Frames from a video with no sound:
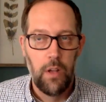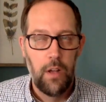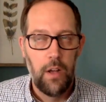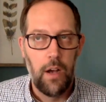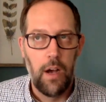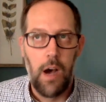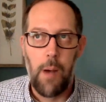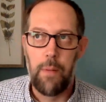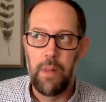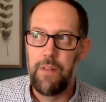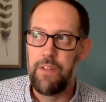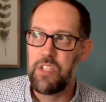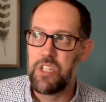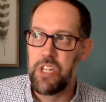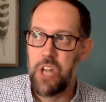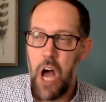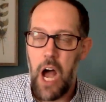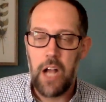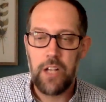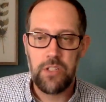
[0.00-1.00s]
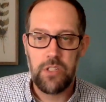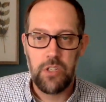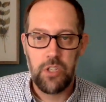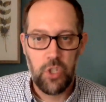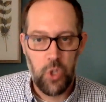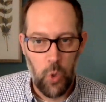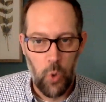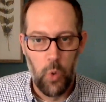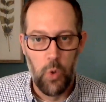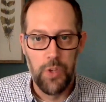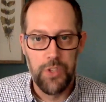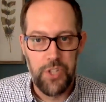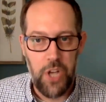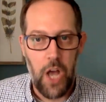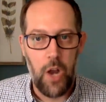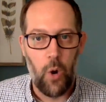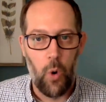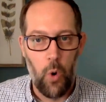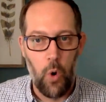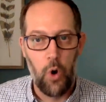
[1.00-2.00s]
I believe it's
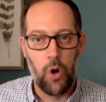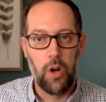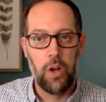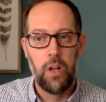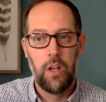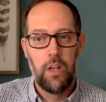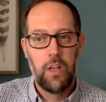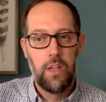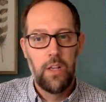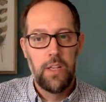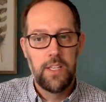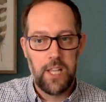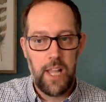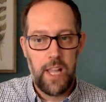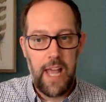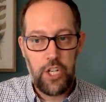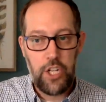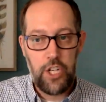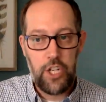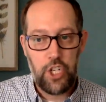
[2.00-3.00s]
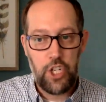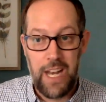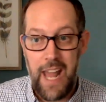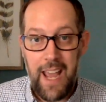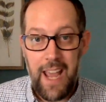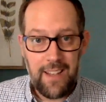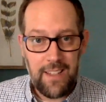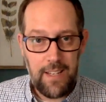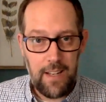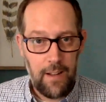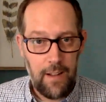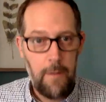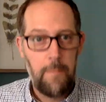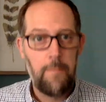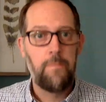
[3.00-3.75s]
knoxschools.org/connect.